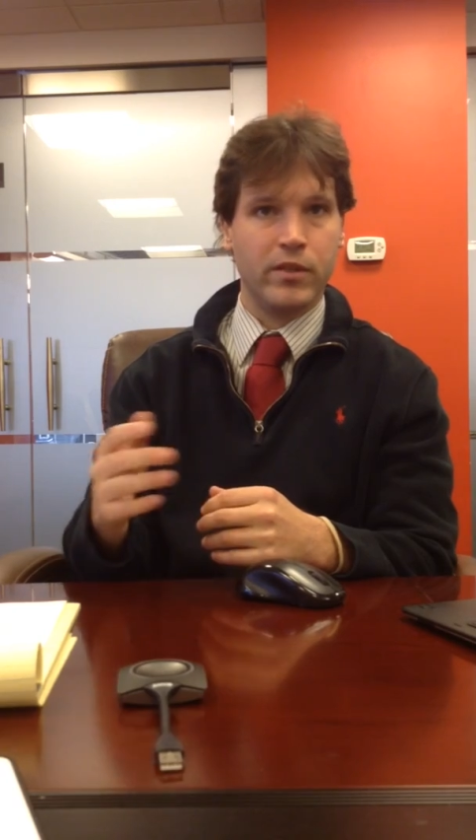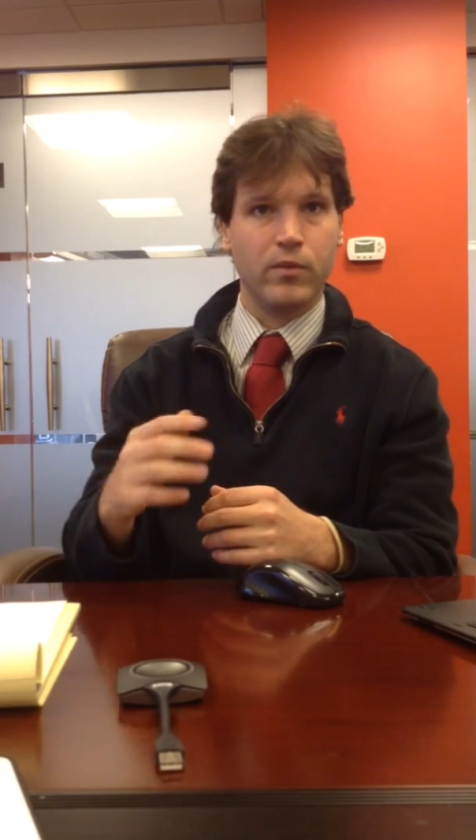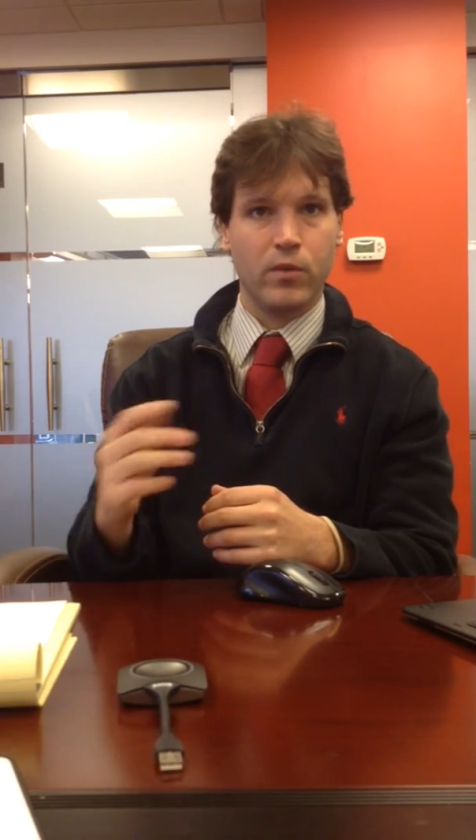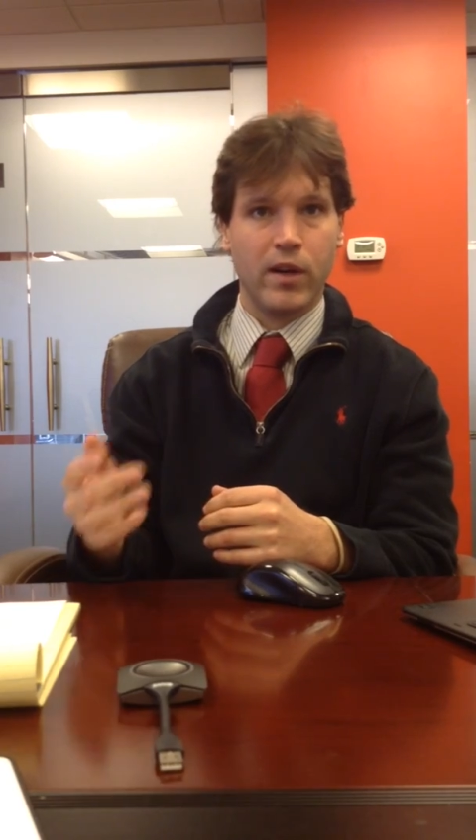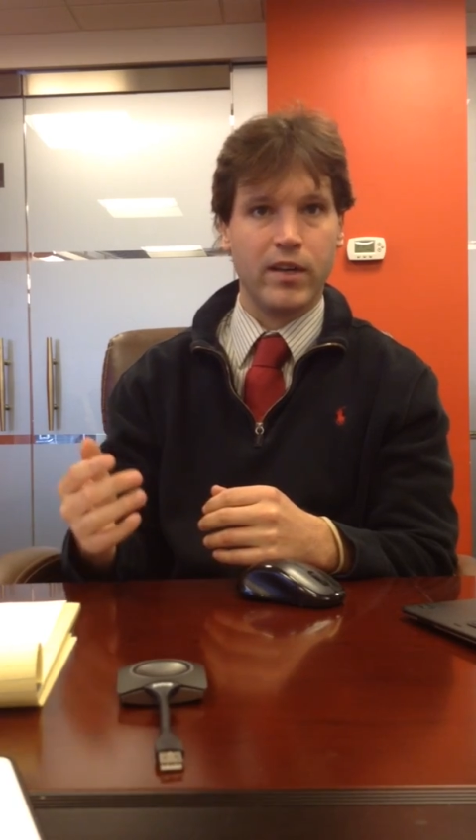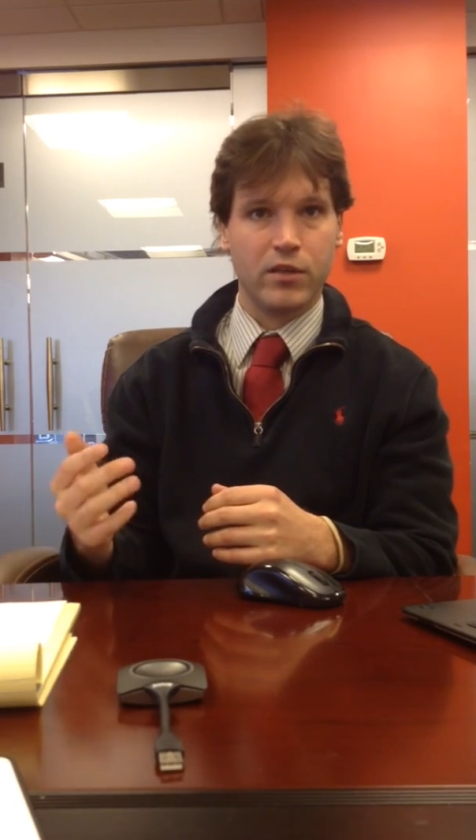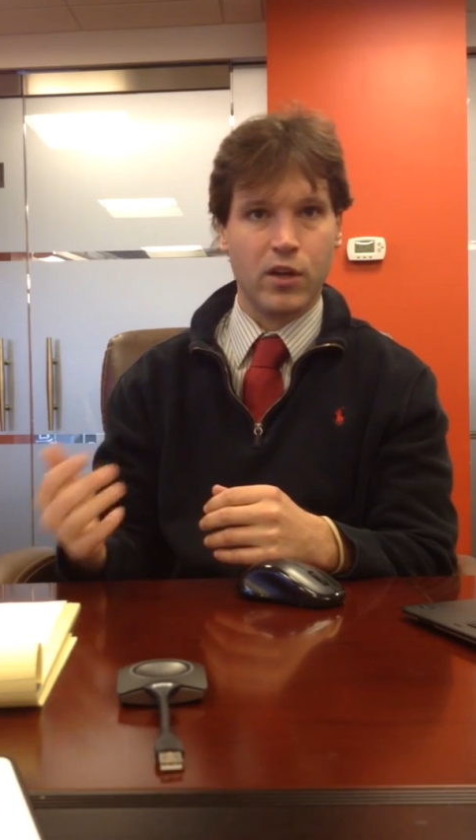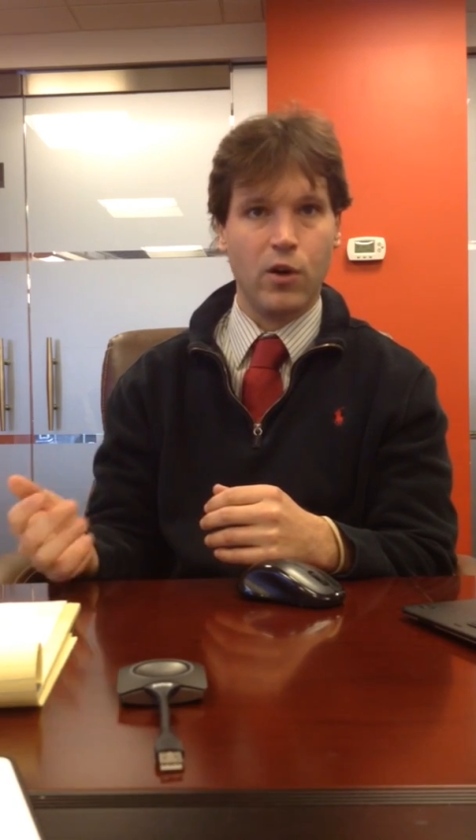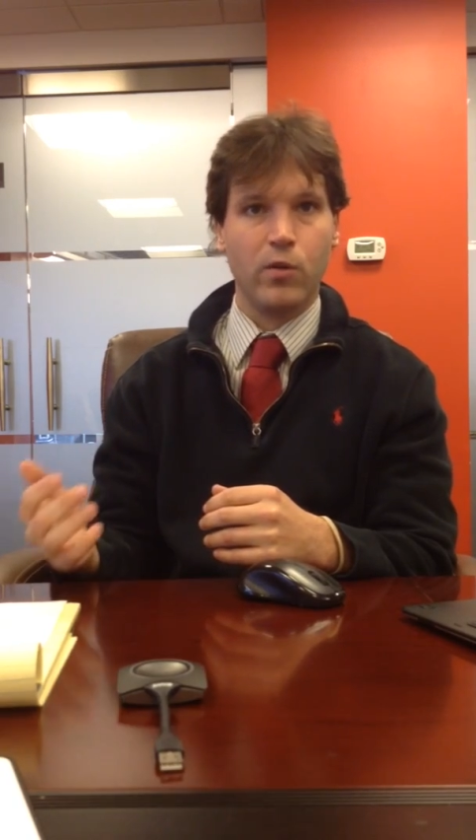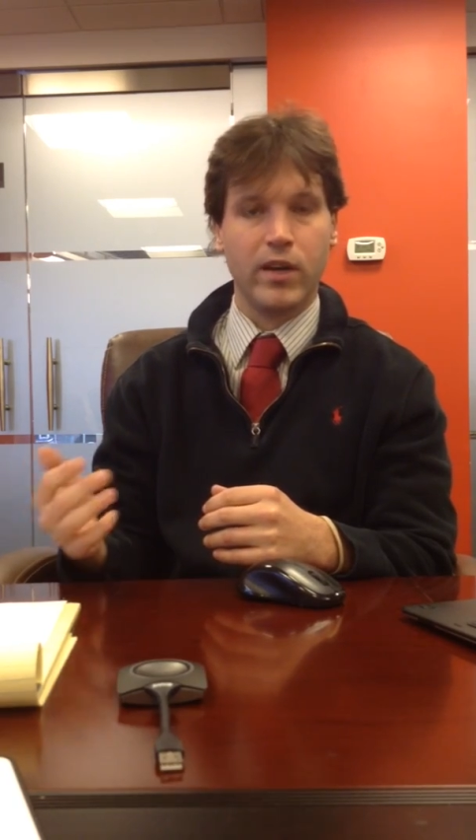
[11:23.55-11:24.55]
that requires a
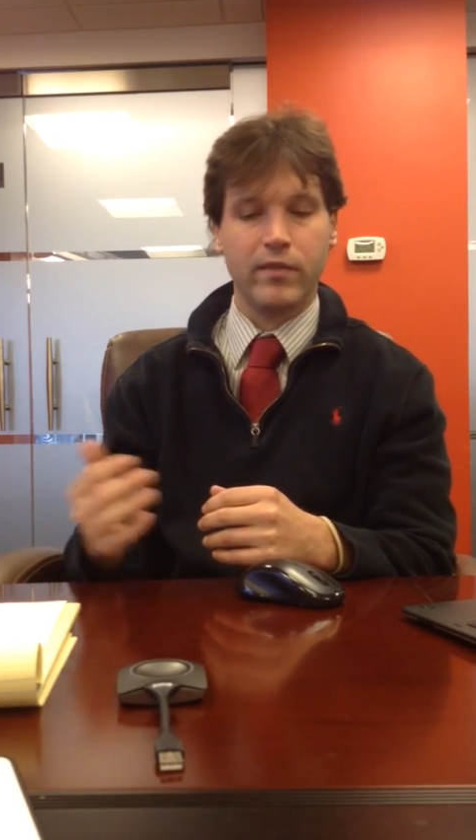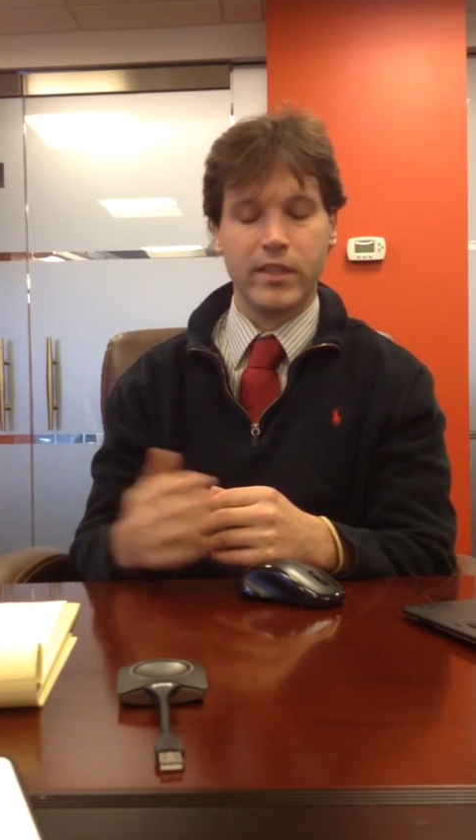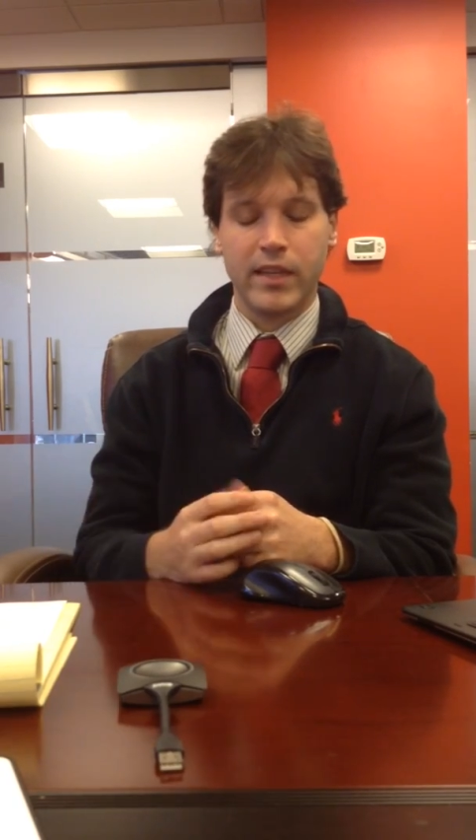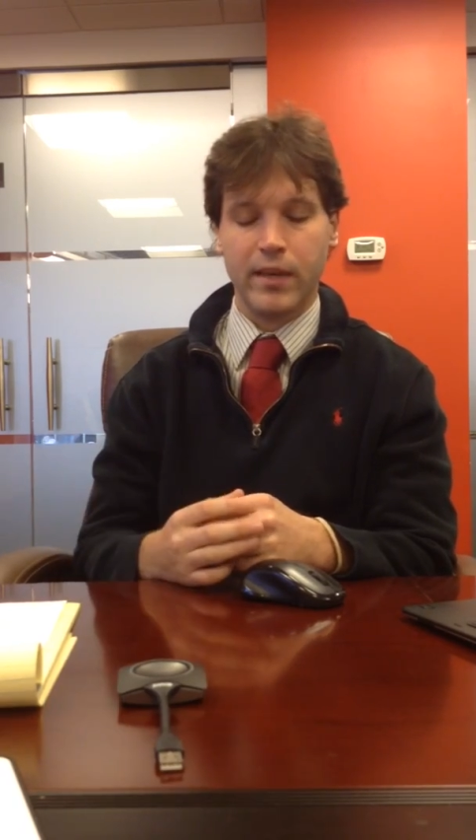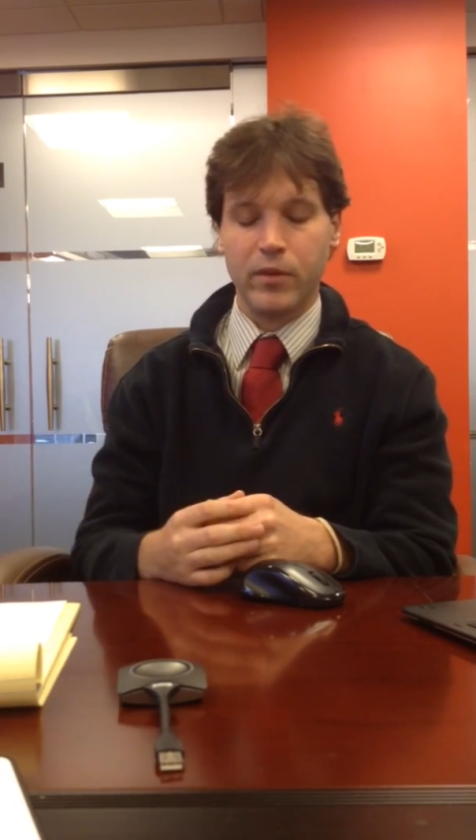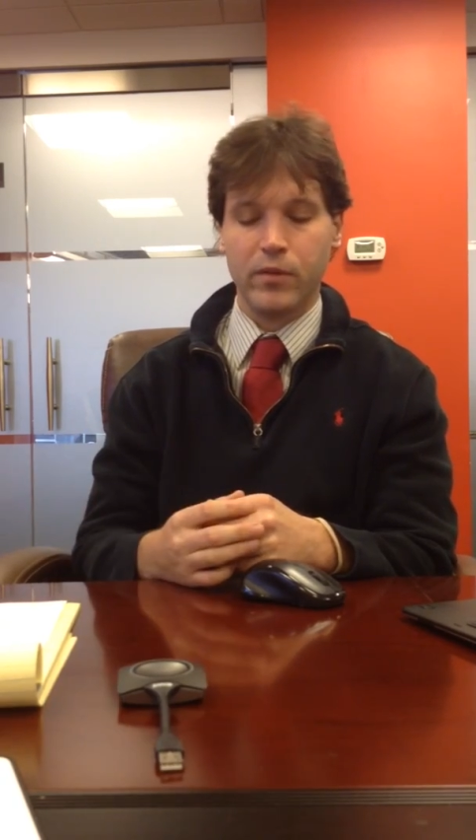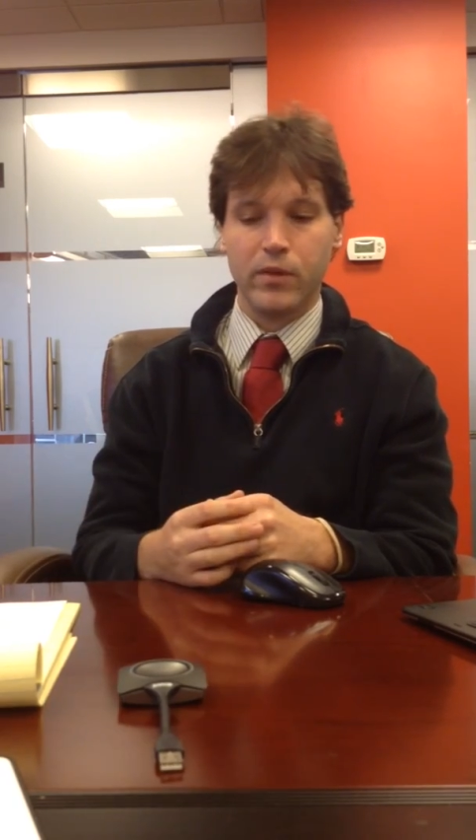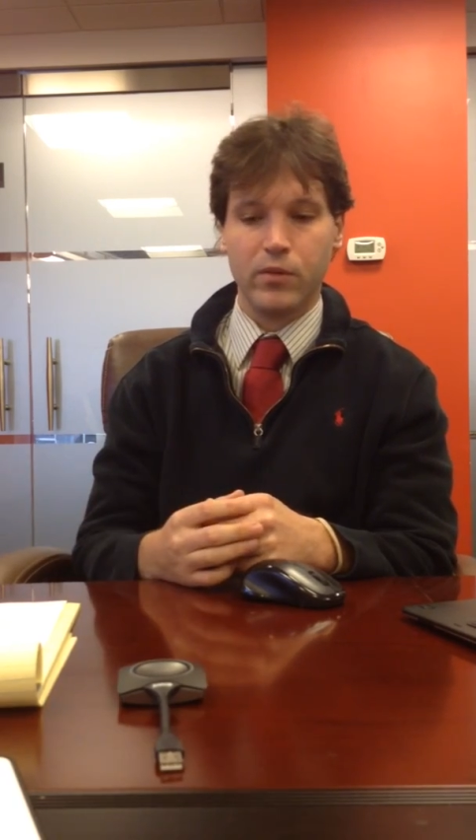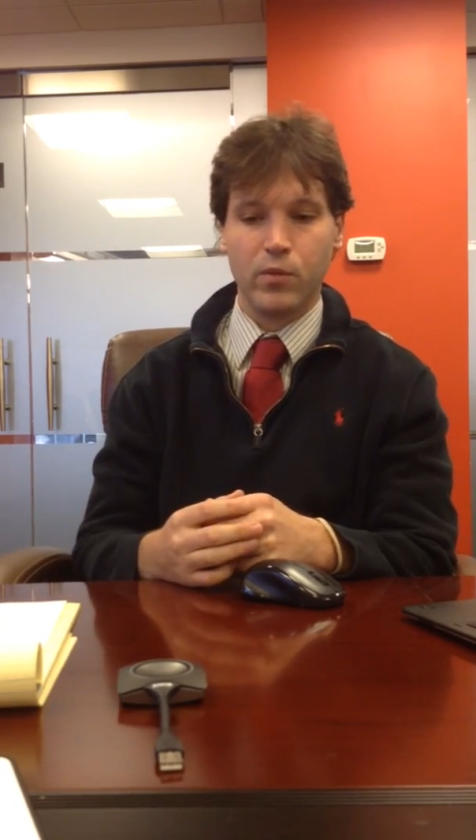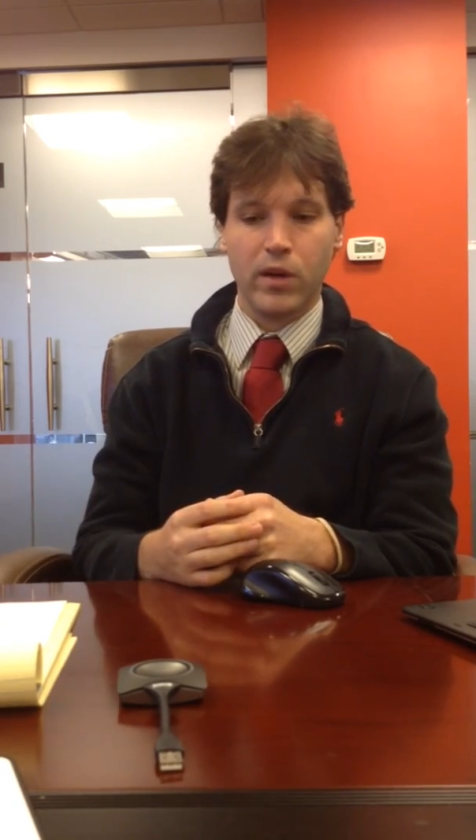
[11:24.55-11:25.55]
code every time
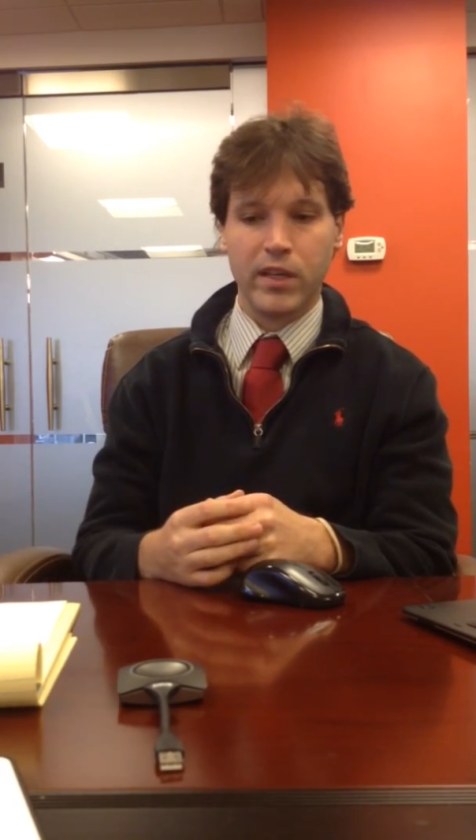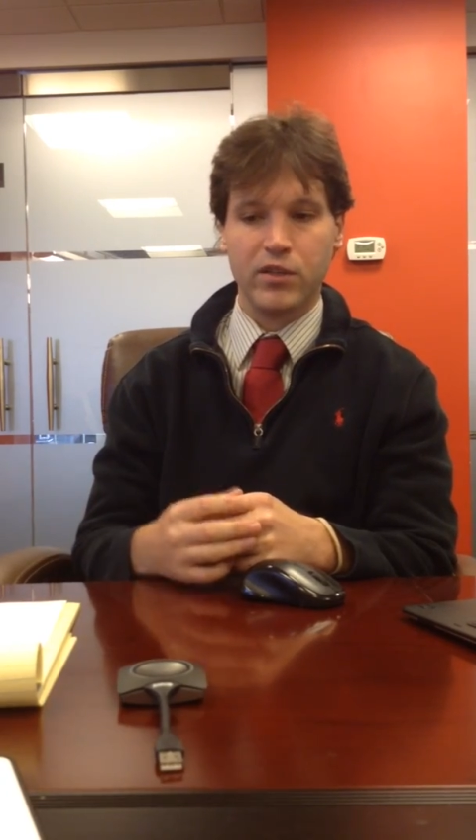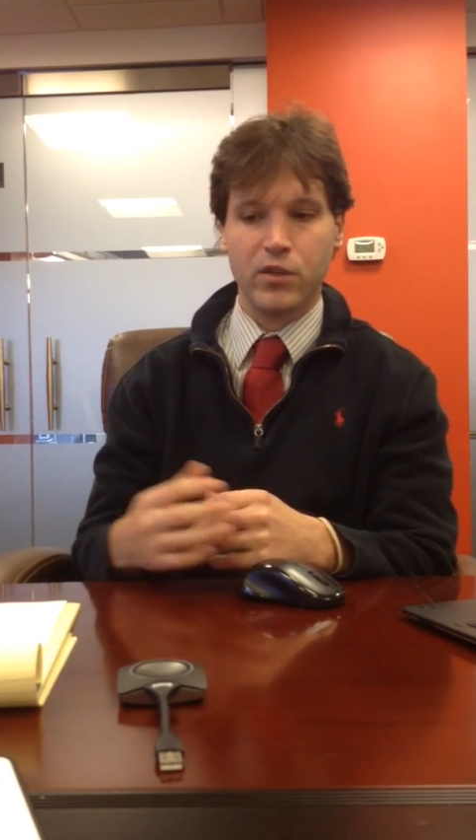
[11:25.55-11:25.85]
you walk in.